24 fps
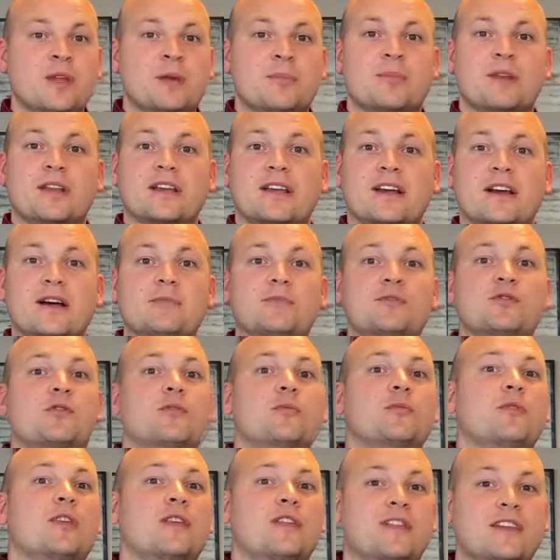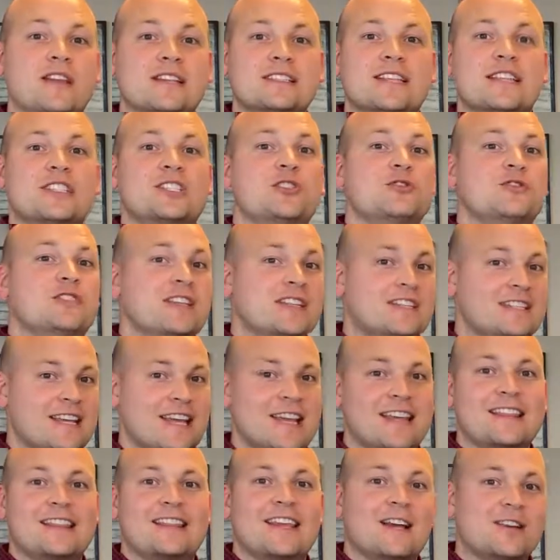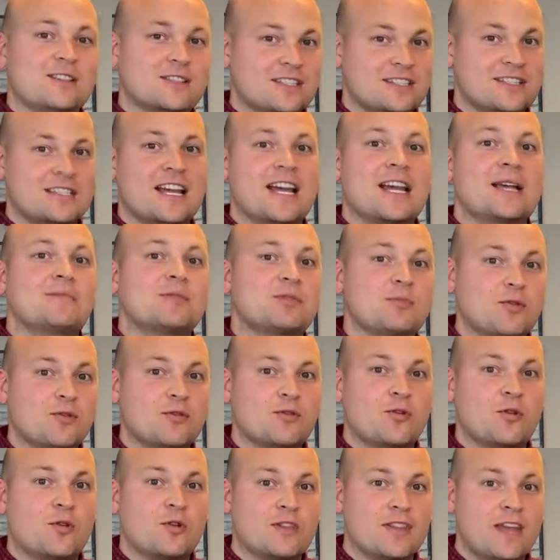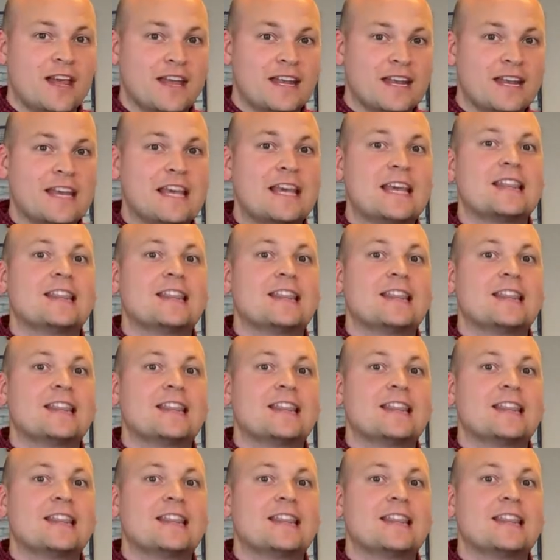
but it comes from the things that you did 10,000 times before that.